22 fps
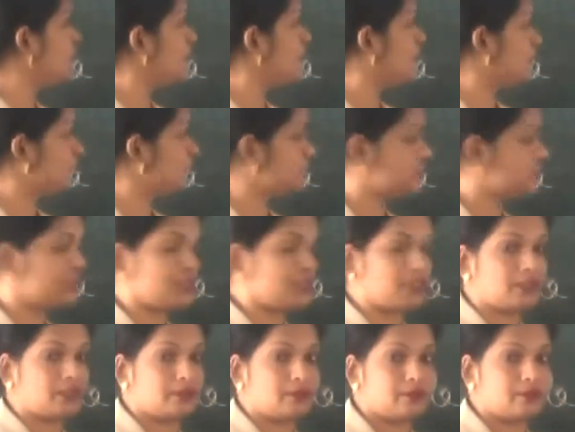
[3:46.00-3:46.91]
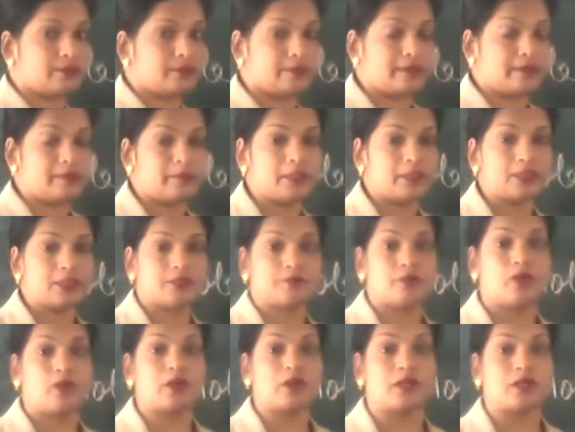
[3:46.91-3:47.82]
by G, that means
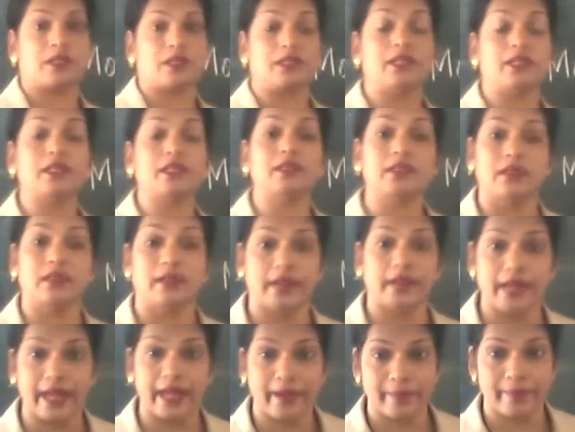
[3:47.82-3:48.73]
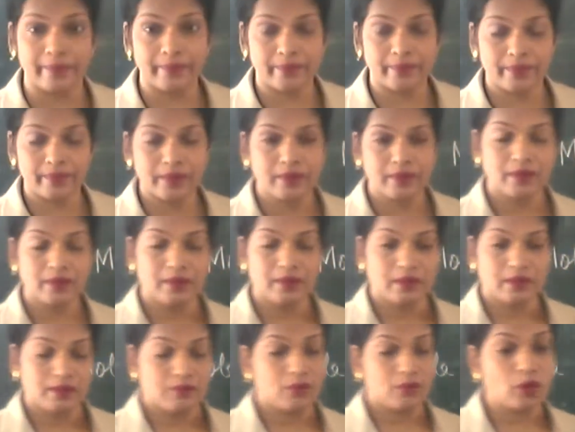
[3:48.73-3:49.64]
14 gram.
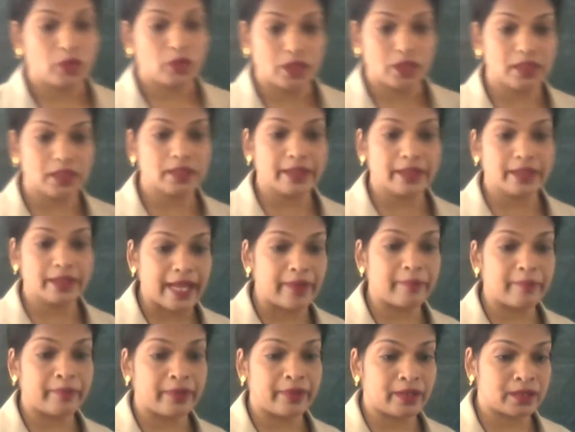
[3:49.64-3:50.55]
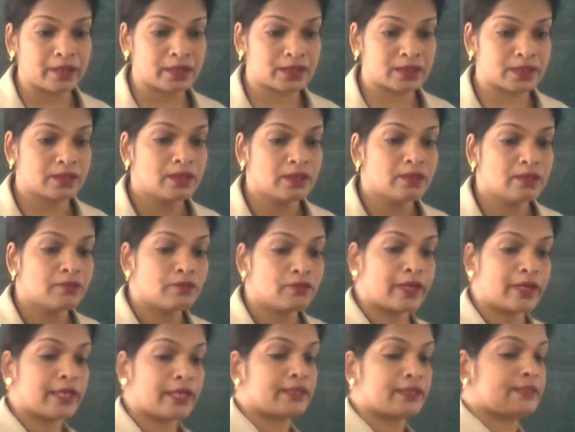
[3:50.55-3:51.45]
14 gram means,
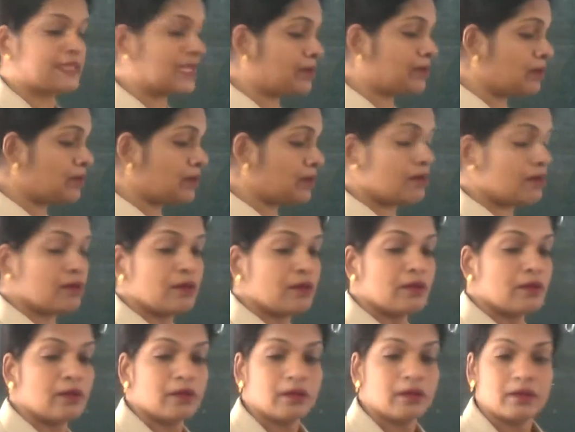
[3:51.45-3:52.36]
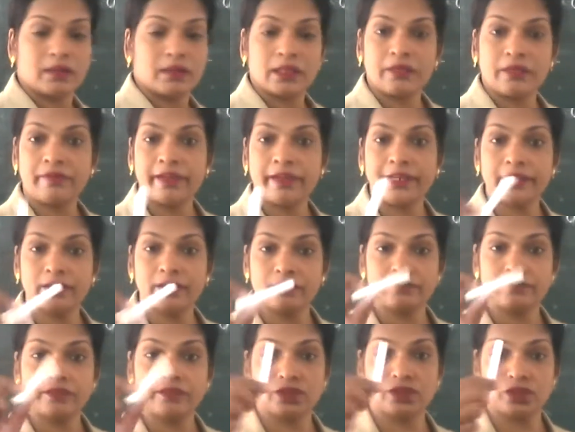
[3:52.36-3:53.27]
for example, the weight
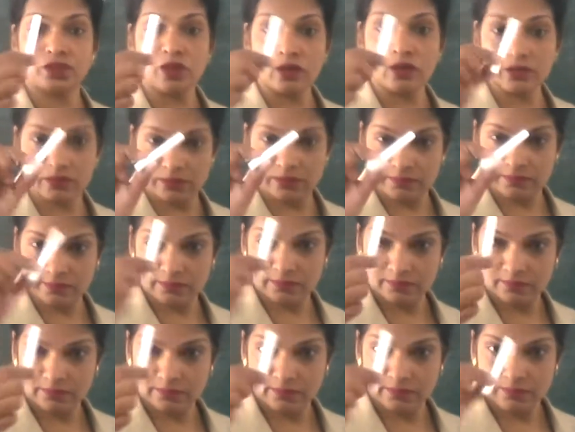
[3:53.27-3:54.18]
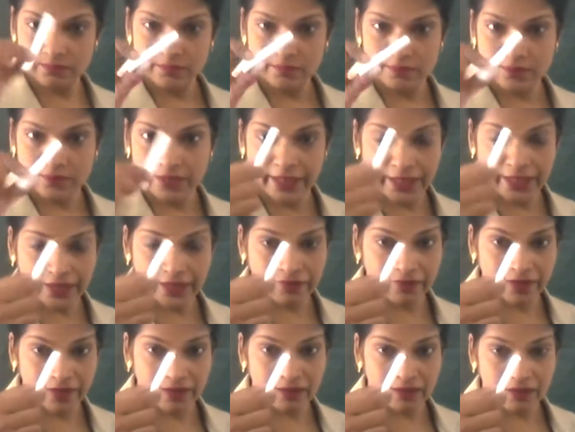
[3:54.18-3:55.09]
of this chalk.
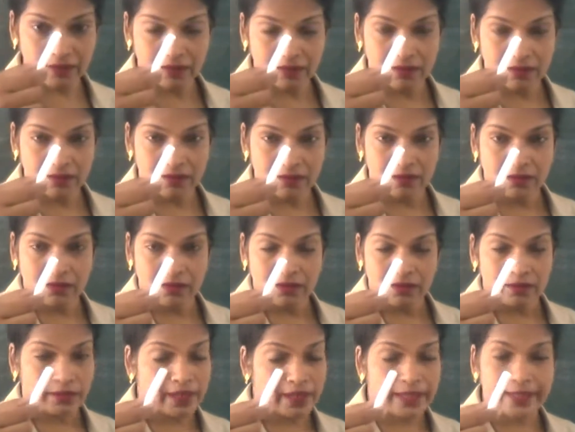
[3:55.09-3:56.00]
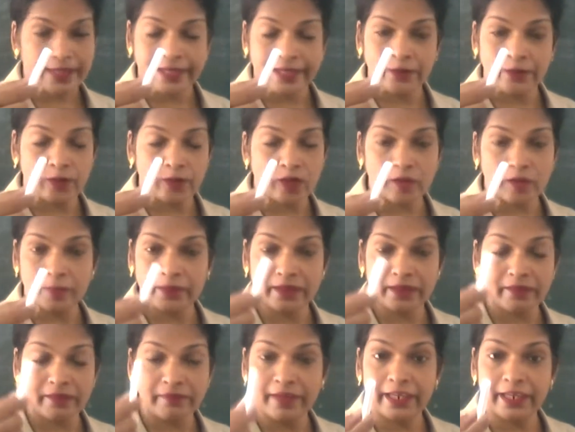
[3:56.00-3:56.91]
Anyway, that cannot
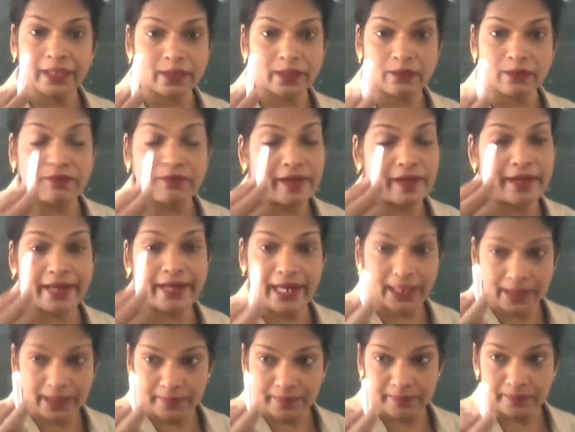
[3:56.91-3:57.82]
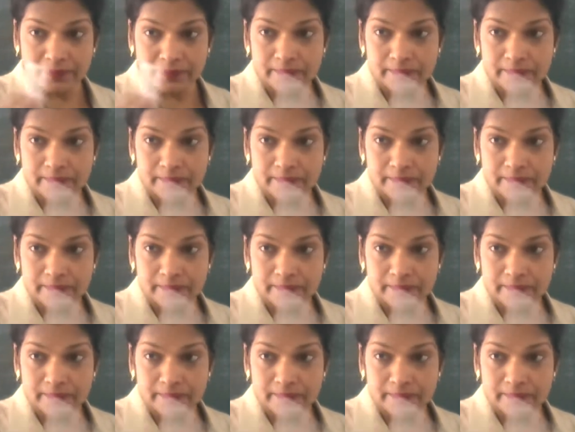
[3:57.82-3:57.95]
be the weight of one atom.